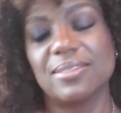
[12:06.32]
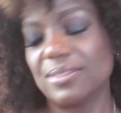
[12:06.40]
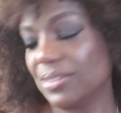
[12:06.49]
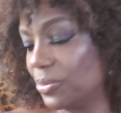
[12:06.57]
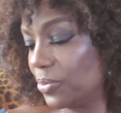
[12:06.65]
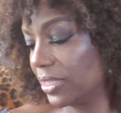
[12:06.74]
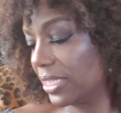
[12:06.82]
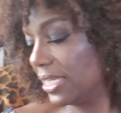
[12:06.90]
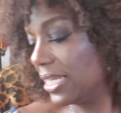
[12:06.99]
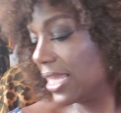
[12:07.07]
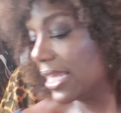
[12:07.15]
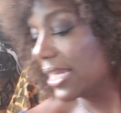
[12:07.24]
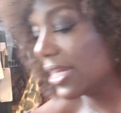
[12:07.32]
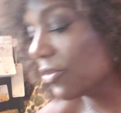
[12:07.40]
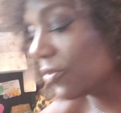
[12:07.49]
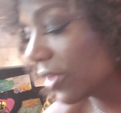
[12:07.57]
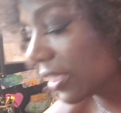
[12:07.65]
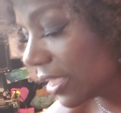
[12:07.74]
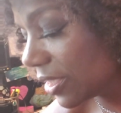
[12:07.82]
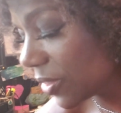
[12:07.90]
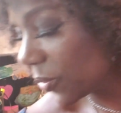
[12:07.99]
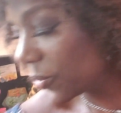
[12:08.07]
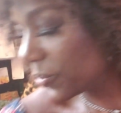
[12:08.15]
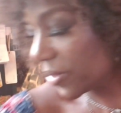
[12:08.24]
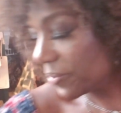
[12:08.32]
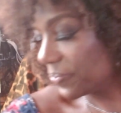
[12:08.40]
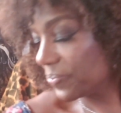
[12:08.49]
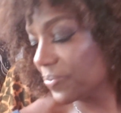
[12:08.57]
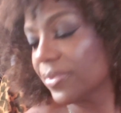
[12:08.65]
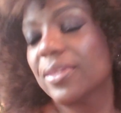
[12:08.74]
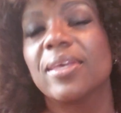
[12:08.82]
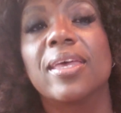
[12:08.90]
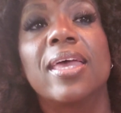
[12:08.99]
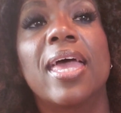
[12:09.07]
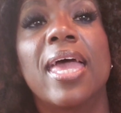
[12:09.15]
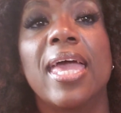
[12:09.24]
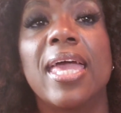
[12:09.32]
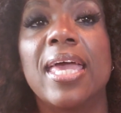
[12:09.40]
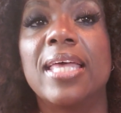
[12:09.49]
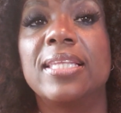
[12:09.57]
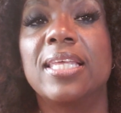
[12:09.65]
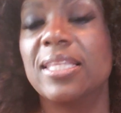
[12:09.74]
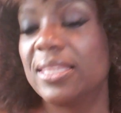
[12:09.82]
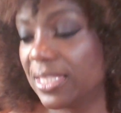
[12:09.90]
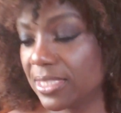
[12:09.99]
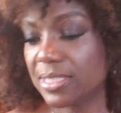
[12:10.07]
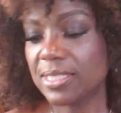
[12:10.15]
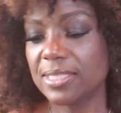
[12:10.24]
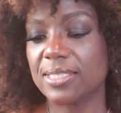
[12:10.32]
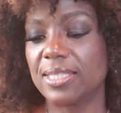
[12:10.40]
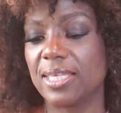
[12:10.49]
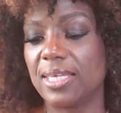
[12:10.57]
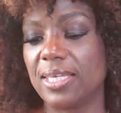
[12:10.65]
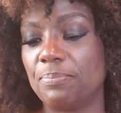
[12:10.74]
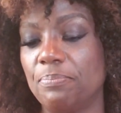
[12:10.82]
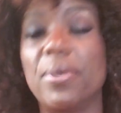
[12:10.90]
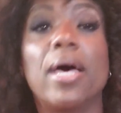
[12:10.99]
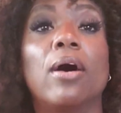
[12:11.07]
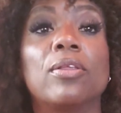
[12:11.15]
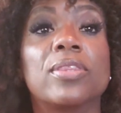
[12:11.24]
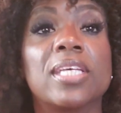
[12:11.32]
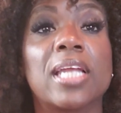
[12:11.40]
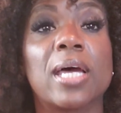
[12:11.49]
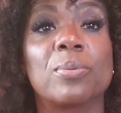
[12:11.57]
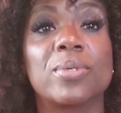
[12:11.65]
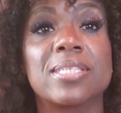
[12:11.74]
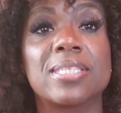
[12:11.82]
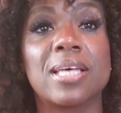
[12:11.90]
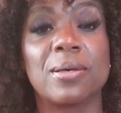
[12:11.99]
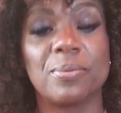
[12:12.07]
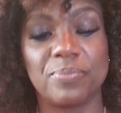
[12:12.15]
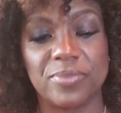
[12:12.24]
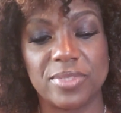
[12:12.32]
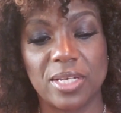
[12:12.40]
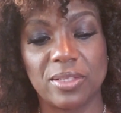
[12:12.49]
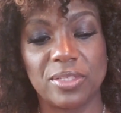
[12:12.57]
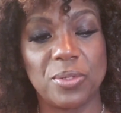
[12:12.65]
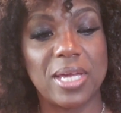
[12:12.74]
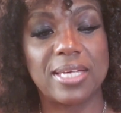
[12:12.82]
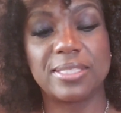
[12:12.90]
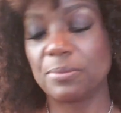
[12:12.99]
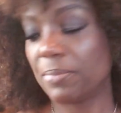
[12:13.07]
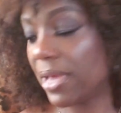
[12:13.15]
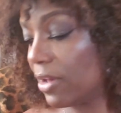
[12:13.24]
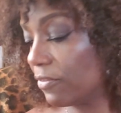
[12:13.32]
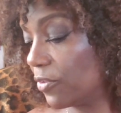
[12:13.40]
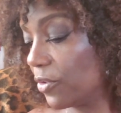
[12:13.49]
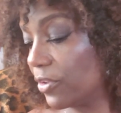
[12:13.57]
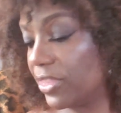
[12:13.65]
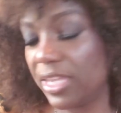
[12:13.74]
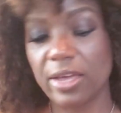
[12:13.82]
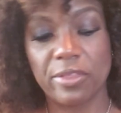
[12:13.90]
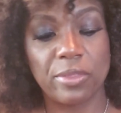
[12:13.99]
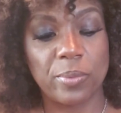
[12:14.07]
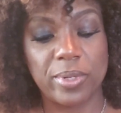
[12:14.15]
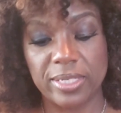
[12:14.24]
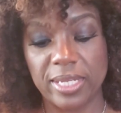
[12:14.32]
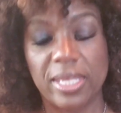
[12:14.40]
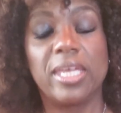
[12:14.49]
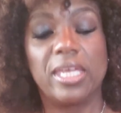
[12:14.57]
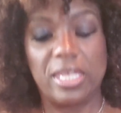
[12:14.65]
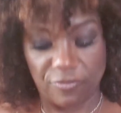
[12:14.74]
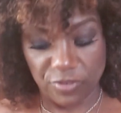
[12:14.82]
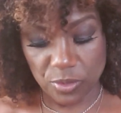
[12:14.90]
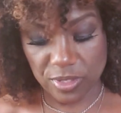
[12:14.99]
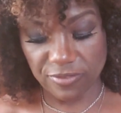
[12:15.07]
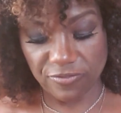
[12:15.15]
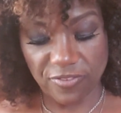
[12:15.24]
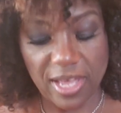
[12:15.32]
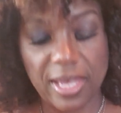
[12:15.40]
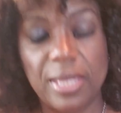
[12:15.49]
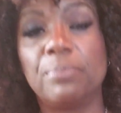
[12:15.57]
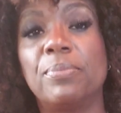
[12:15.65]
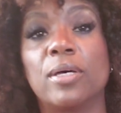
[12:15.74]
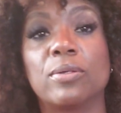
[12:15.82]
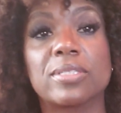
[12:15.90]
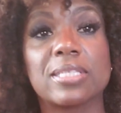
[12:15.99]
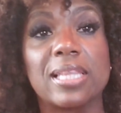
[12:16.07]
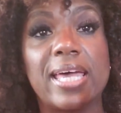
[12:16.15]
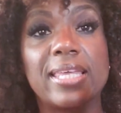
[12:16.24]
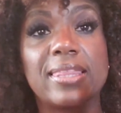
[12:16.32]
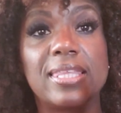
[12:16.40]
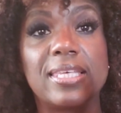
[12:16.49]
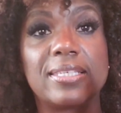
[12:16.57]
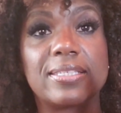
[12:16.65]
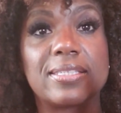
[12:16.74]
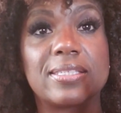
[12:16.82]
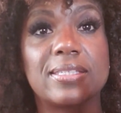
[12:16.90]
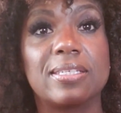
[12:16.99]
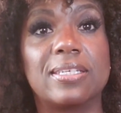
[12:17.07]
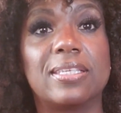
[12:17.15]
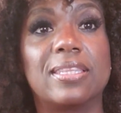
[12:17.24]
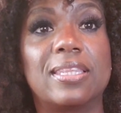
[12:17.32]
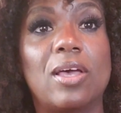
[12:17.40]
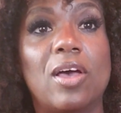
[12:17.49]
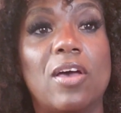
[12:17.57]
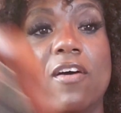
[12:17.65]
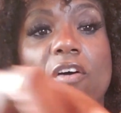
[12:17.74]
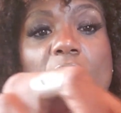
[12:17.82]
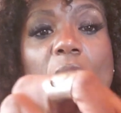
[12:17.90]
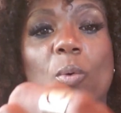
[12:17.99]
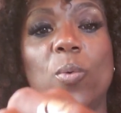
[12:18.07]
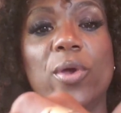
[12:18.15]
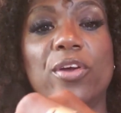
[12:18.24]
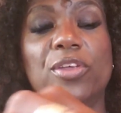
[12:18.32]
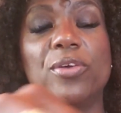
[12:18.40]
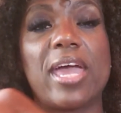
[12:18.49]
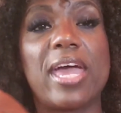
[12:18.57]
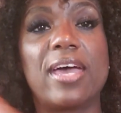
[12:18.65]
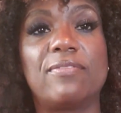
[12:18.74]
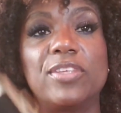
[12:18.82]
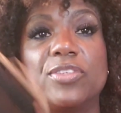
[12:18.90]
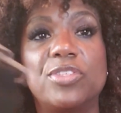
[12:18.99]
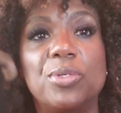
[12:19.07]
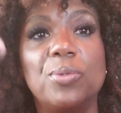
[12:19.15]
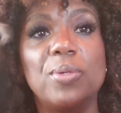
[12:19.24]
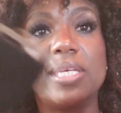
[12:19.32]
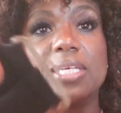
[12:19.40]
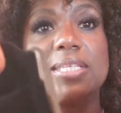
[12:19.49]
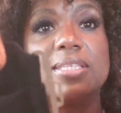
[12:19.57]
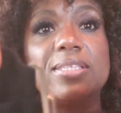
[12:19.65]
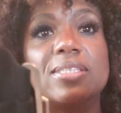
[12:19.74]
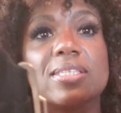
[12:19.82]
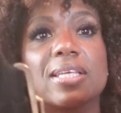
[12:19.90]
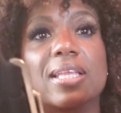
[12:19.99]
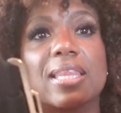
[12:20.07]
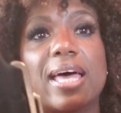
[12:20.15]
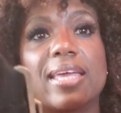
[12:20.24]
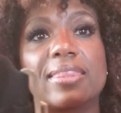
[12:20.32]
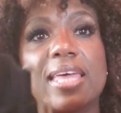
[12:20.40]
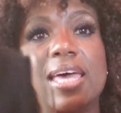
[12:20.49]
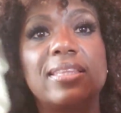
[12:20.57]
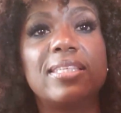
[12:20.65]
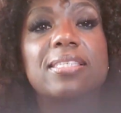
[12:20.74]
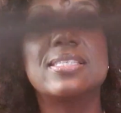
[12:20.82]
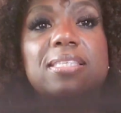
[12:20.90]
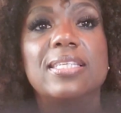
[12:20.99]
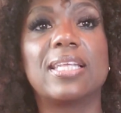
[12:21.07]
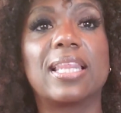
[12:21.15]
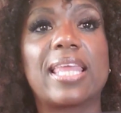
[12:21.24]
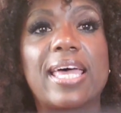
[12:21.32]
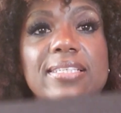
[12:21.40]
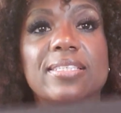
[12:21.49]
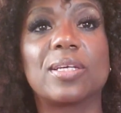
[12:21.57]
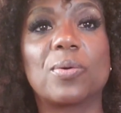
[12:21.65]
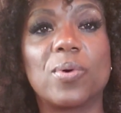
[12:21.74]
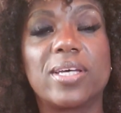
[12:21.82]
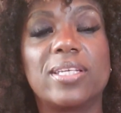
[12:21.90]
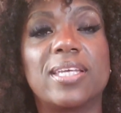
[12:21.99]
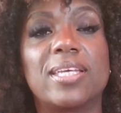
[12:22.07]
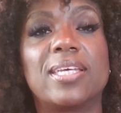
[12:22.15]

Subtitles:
It's really, really dope. And this is the belt that I was telling you guys about for the other one. If you can find belts like this, where you have the two ends like that. This is an elastic one.